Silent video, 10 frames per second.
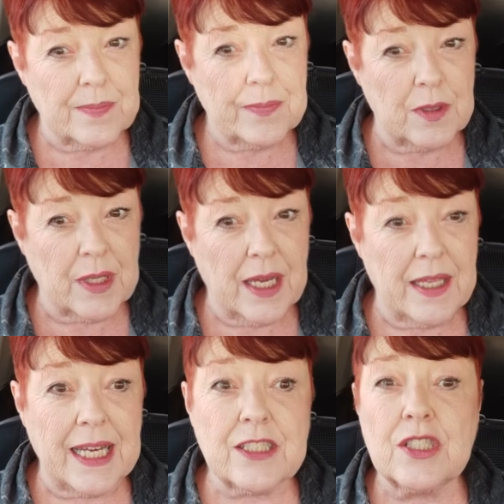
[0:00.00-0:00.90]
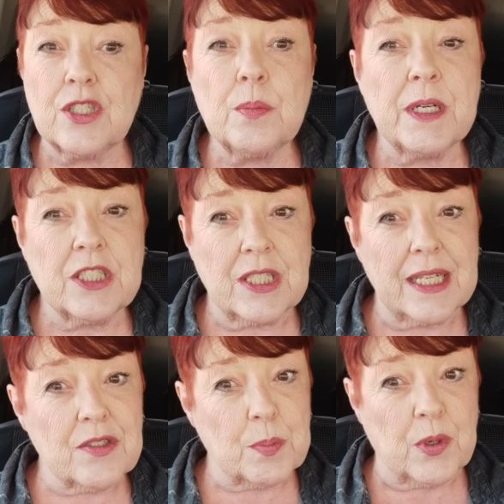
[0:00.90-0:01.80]
Okay, that's too much
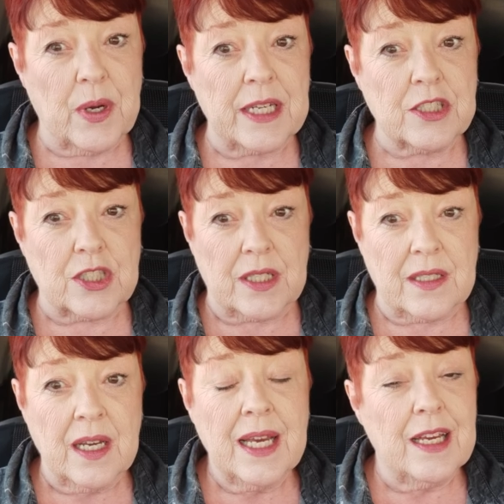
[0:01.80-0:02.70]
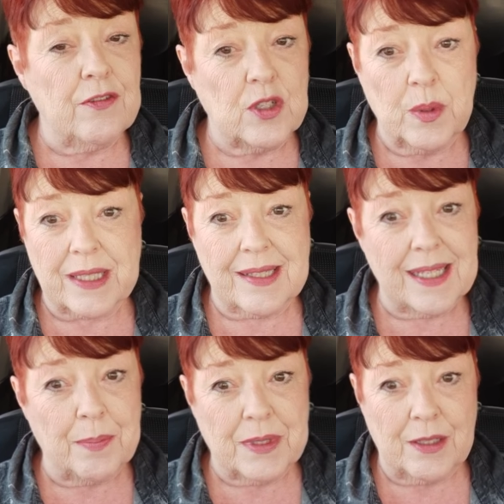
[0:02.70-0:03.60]
desperation if you
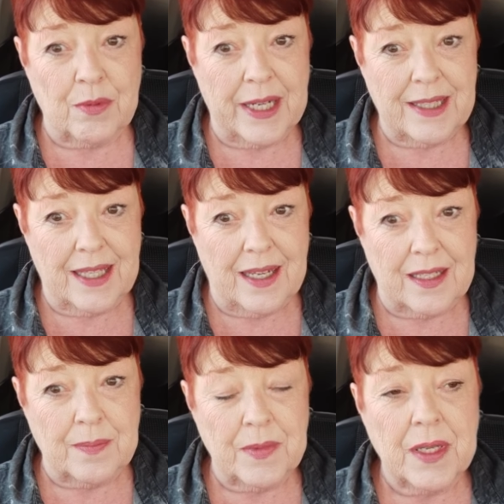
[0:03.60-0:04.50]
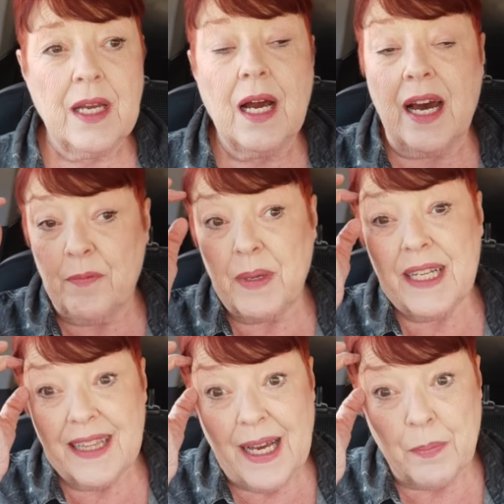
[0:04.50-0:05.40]
accept it right then. I've been
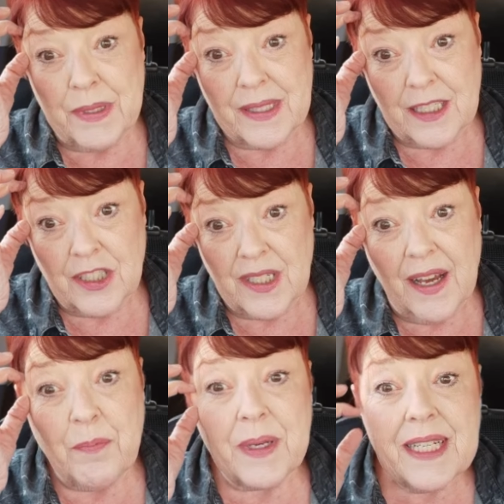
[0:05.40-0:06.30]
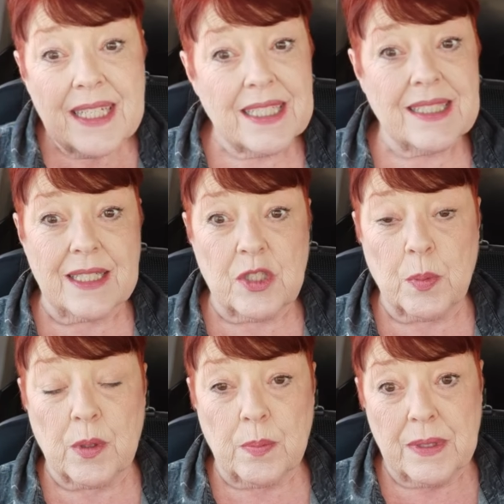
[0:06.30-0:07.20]
in that position. I've been in a
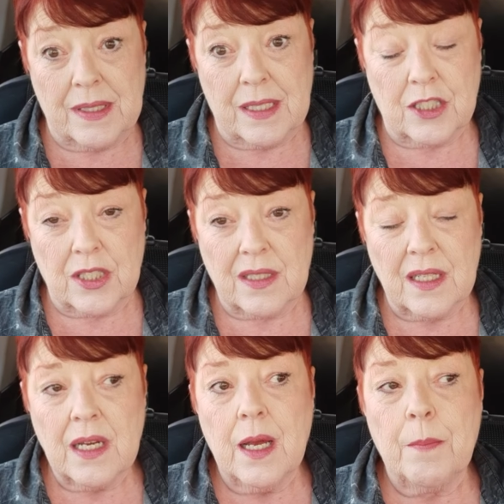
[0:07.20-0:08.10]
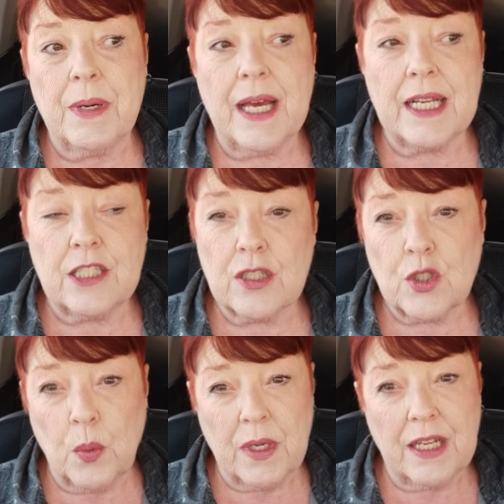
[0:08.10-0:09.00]
desperate position. But I took
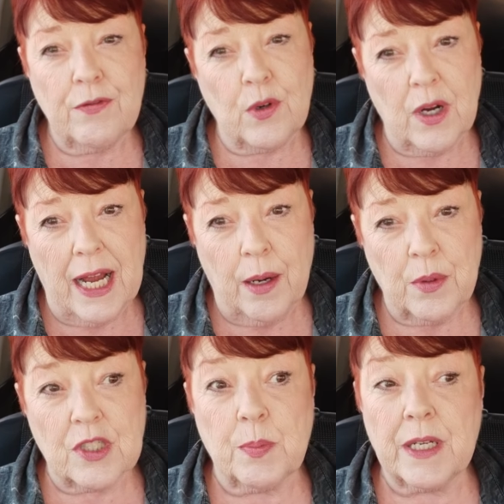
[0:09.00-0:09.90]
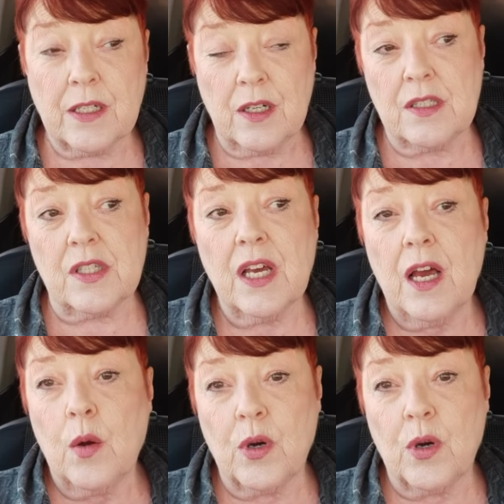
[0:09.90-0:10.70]
24 hours because what